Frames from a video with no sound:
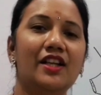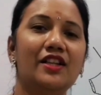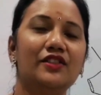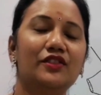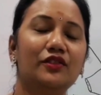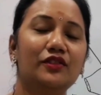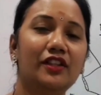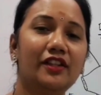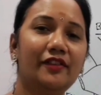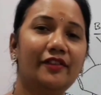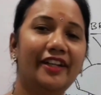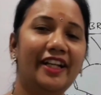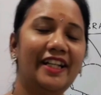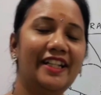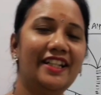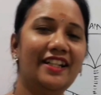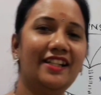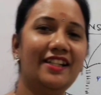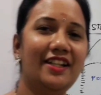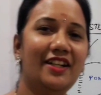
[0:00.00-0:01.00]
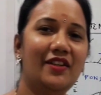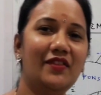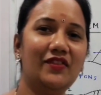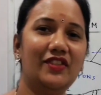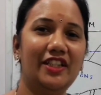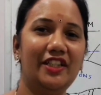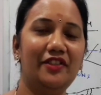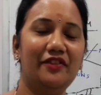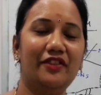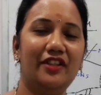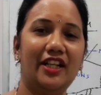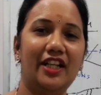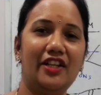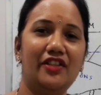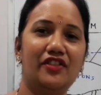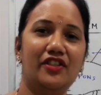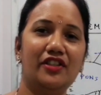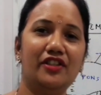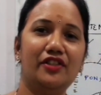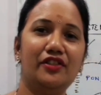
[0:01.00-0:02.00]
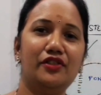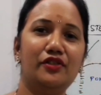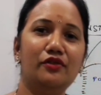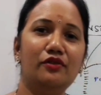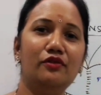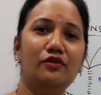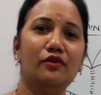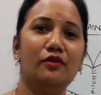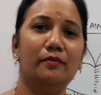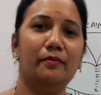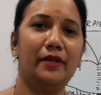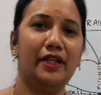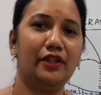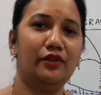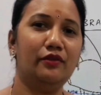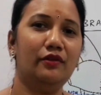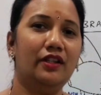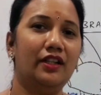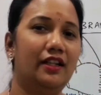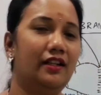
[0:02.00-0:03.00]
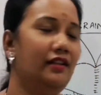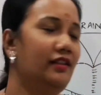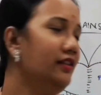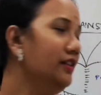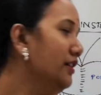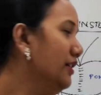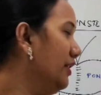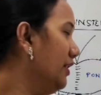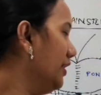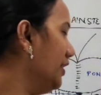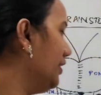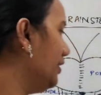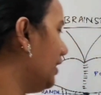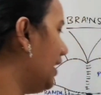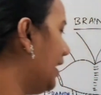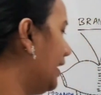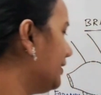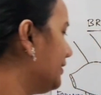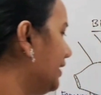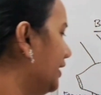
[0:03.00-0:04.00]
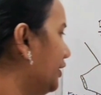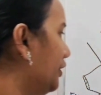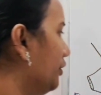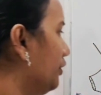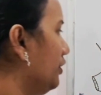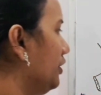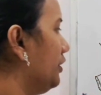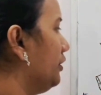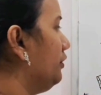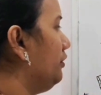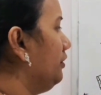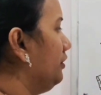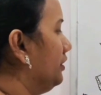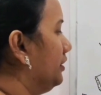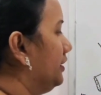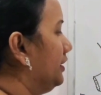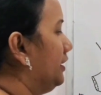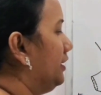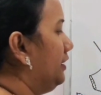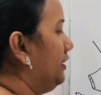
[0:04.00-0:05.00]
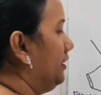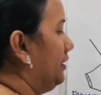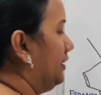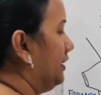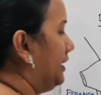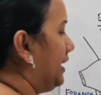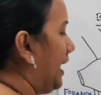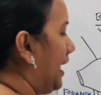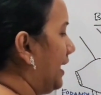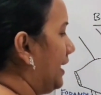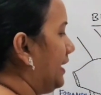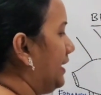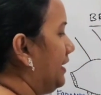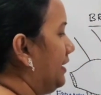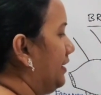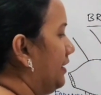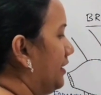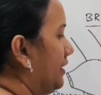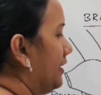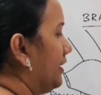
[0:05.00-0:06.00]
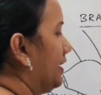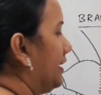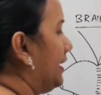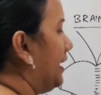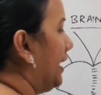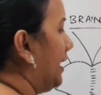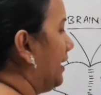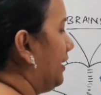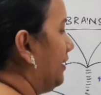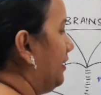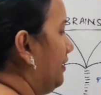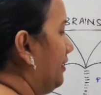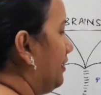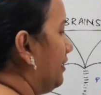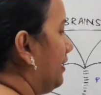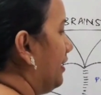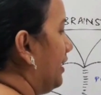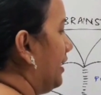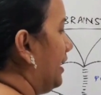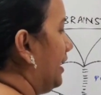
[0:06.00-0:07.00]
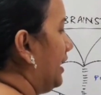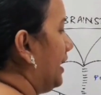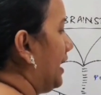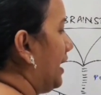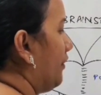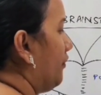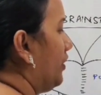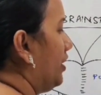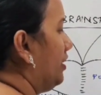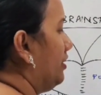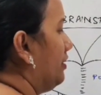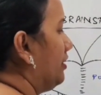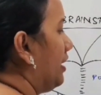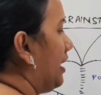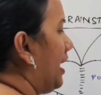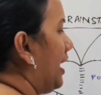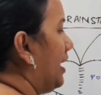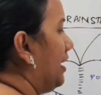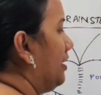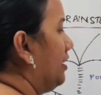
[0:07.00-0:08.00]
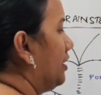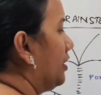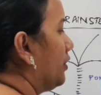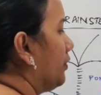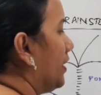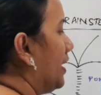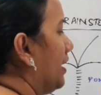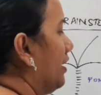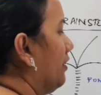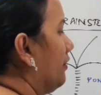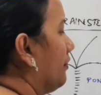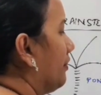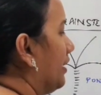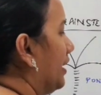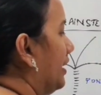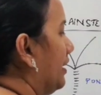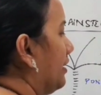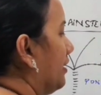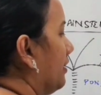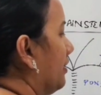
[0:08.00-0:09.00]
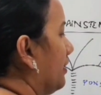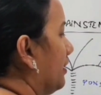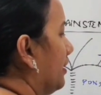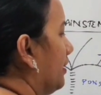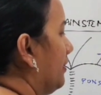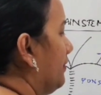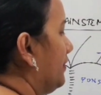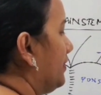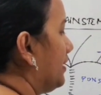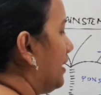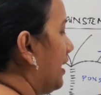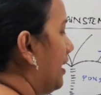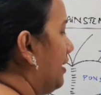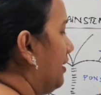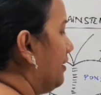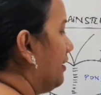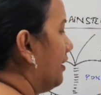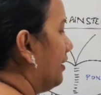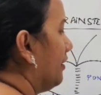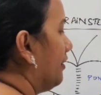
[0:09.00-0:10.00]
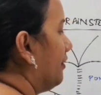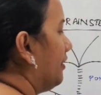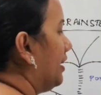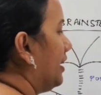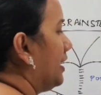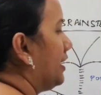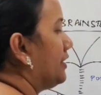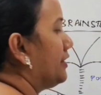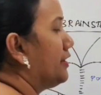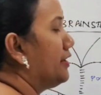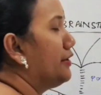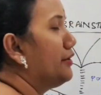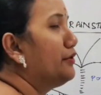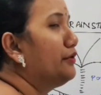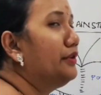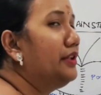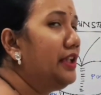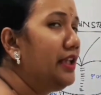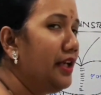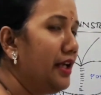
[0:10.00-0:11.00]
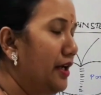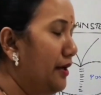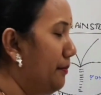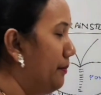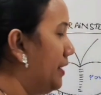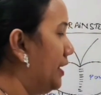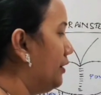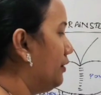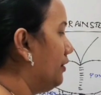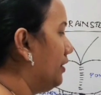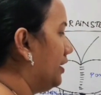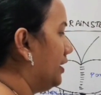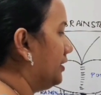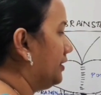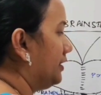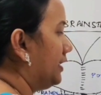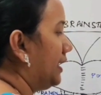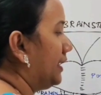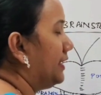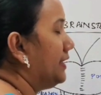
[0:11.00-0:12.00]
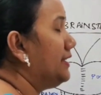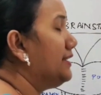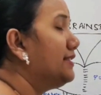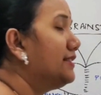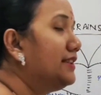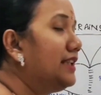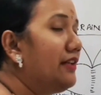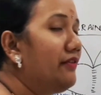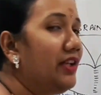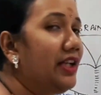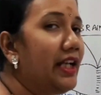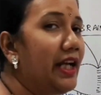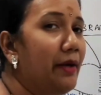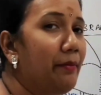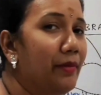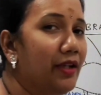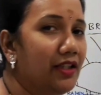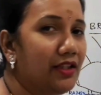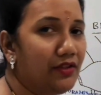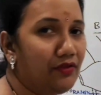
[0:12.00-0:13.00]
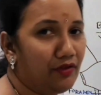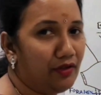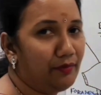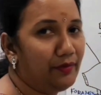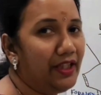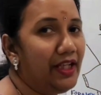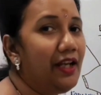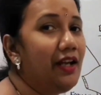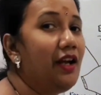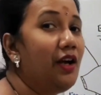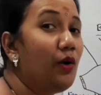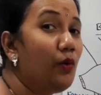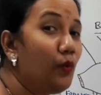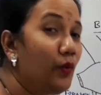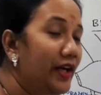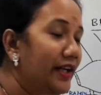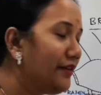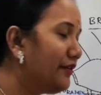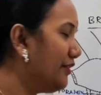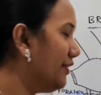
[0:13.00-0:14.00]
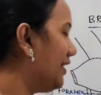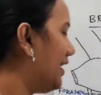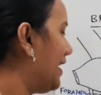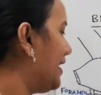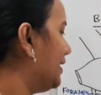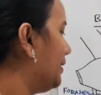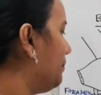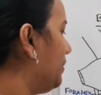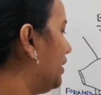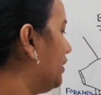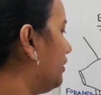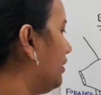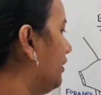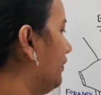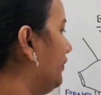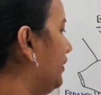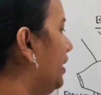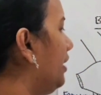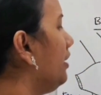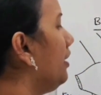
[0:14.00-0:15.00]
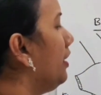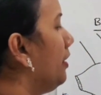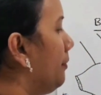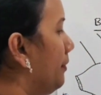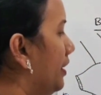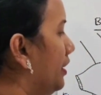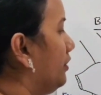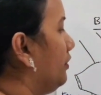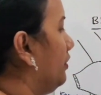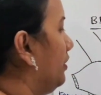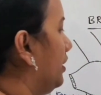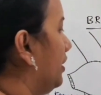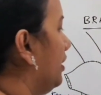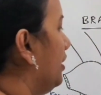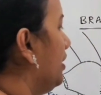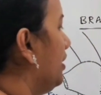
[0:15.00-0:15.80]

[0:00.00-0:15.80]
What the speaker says: So the cranial nerves in relation to medulla, as I told you, the 9, 10, 11 and 12 cranial nerves are related to the medulla. That is, they will emerge from the ventral aspect of the medulla.